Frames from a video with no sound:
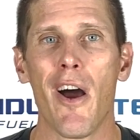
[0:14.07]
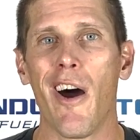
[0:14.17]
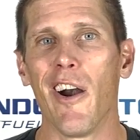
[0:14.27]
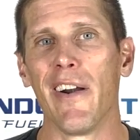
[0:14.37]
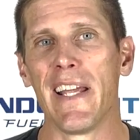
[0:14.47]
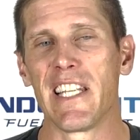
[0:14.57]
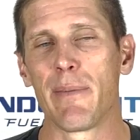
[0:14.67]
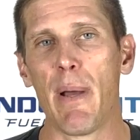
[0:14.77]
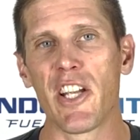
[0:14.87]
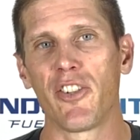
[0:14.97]
are a
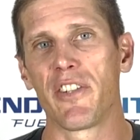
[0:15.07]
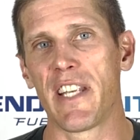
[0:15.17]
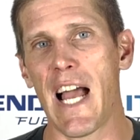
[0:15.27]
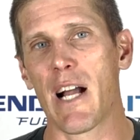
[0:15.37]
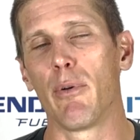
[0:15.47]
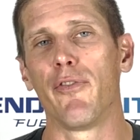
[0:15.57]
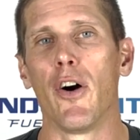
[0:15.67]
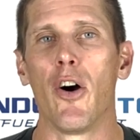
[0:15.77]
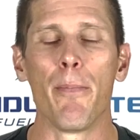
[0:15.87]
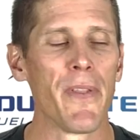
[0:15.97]
special stackable
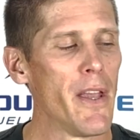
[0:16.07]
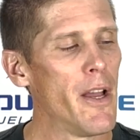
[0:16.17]
foam,